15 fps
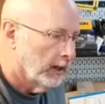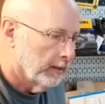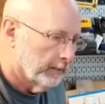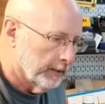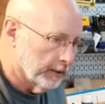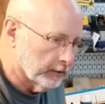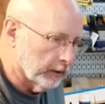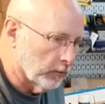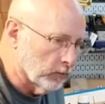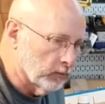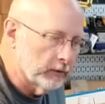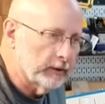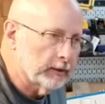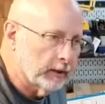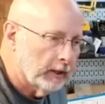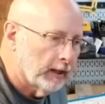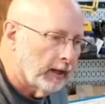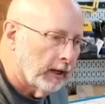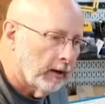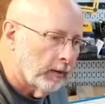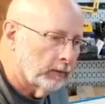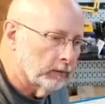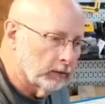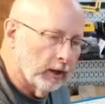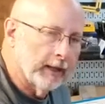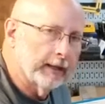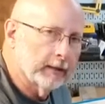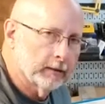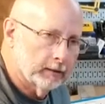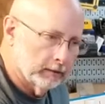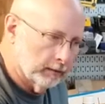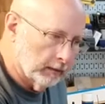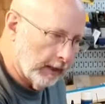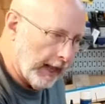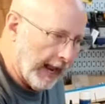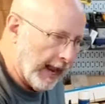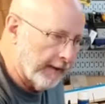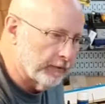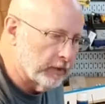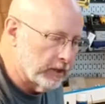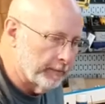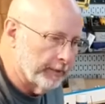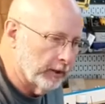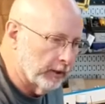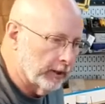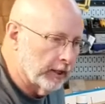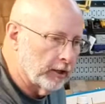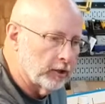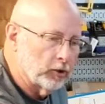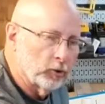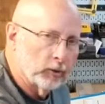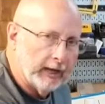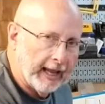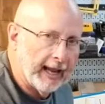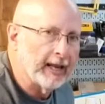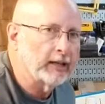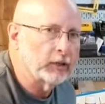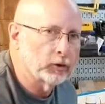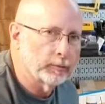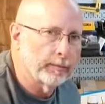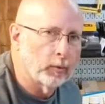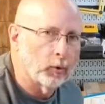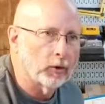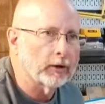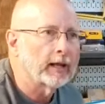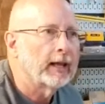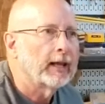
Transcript: because I really like having the ability to do an 8-inch board.